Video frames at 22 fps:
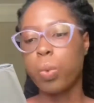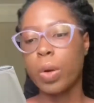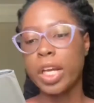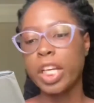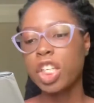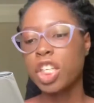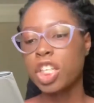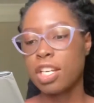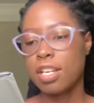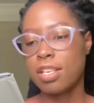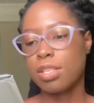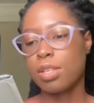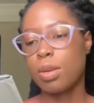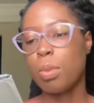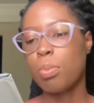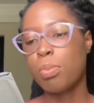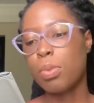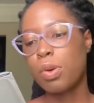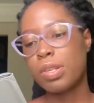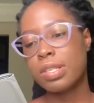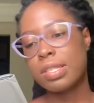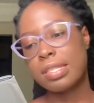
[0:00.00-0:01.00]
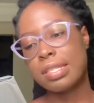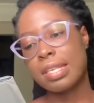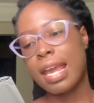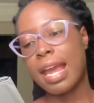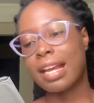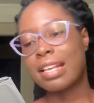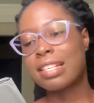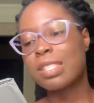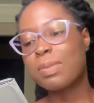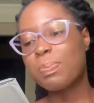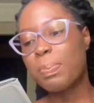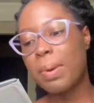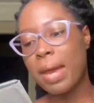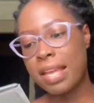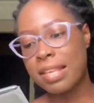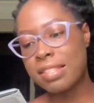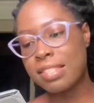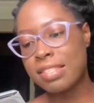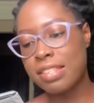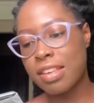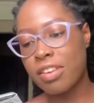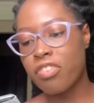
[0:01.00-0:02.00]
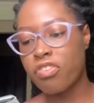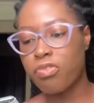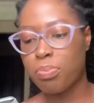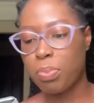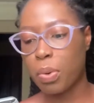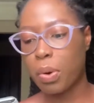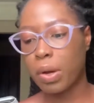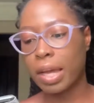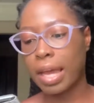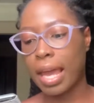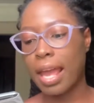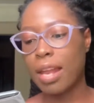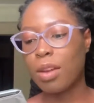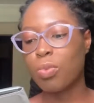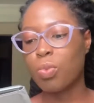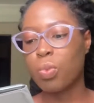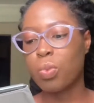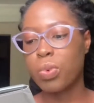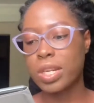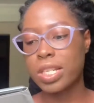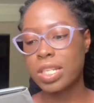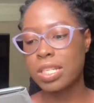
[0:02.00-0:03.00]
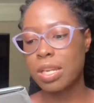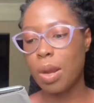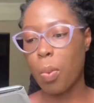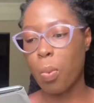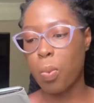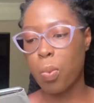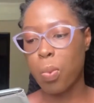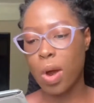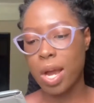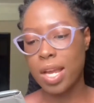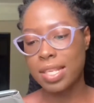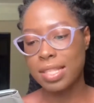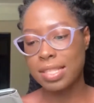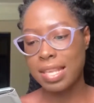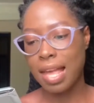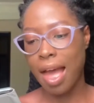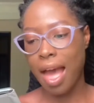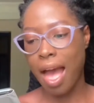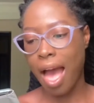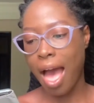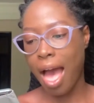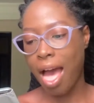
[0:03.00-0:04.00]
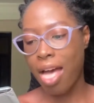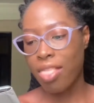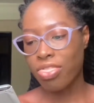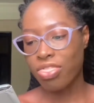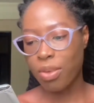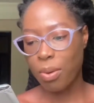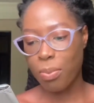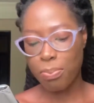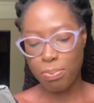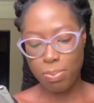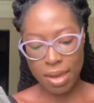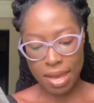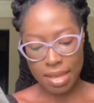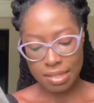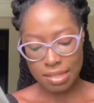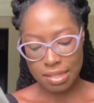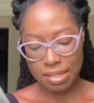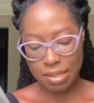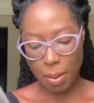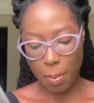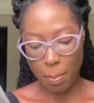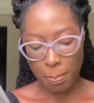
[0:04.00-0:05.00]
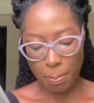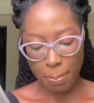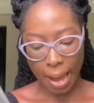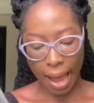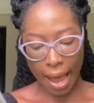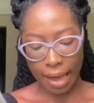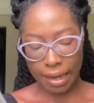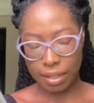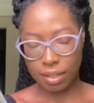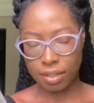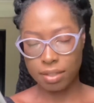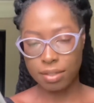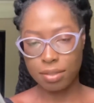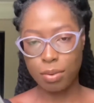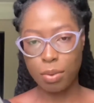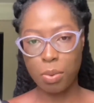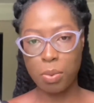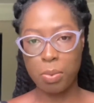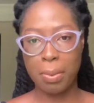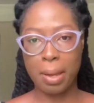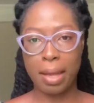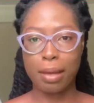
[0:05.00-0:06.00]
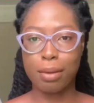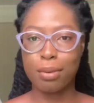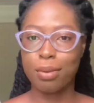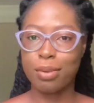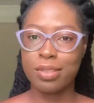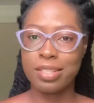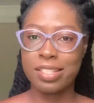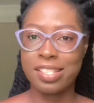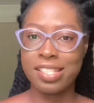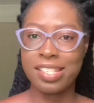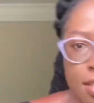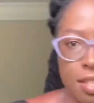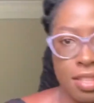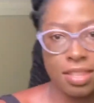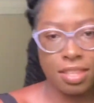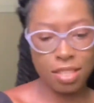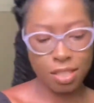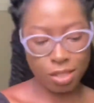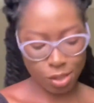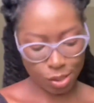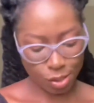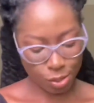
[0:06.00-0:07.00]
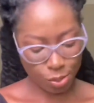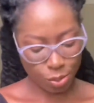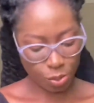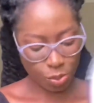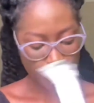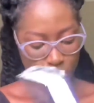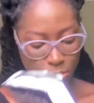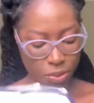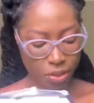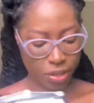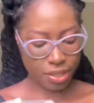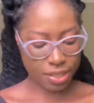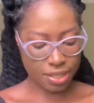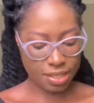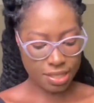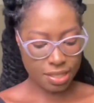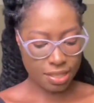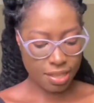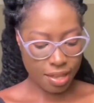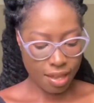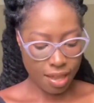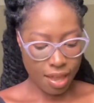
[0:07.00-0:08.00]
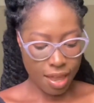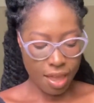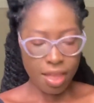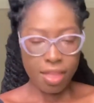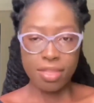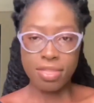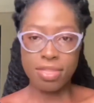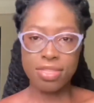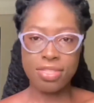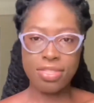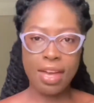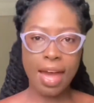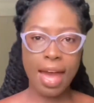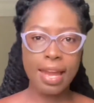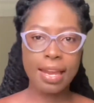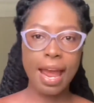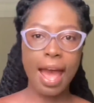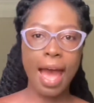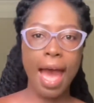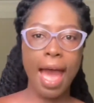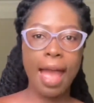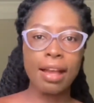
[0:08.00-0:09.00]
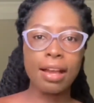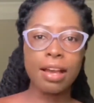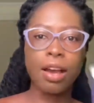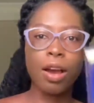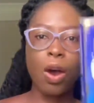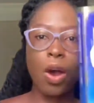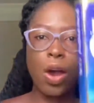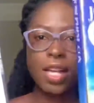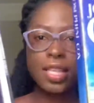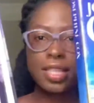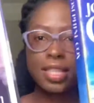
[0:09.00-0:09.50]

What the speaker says: is your most expensive book and which was the best bargain? Oh my gosh, these two books that I got